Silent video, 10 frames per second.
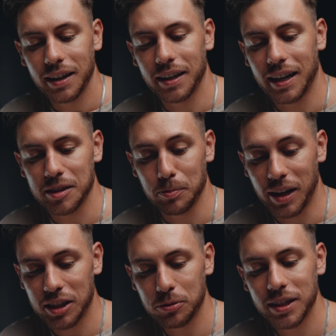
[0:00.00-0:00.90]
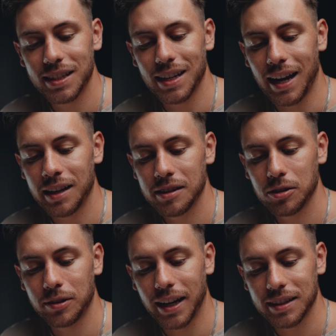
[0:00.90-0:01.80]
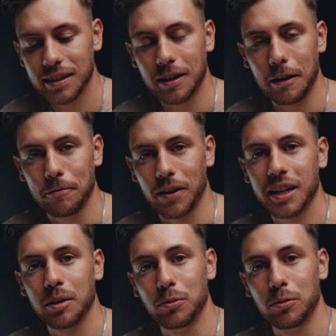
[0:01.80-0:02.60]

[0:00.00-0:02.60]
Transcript: It has batteries and is connected via